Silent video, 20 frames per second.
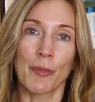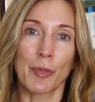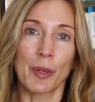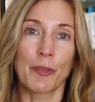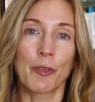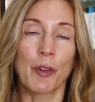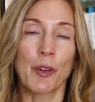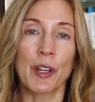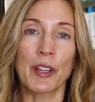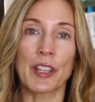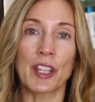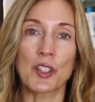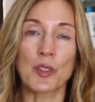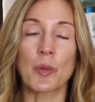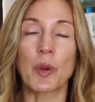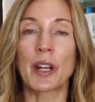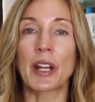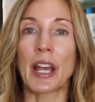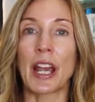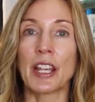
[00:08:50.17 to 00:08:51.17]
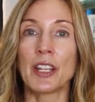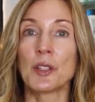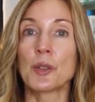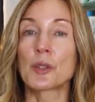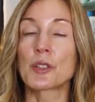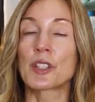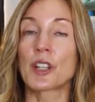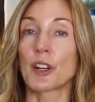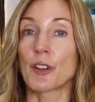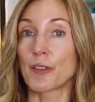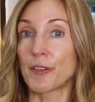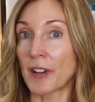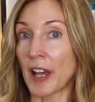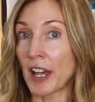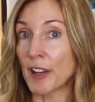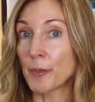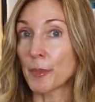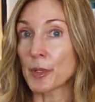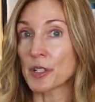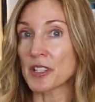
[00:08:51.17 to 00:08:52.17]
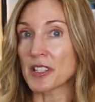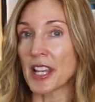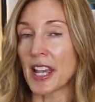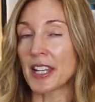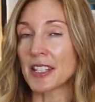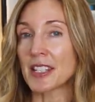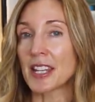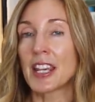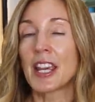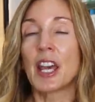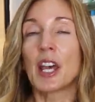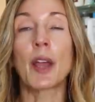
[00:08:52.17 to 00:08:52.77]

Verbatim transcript: Before this one, I used their 5%.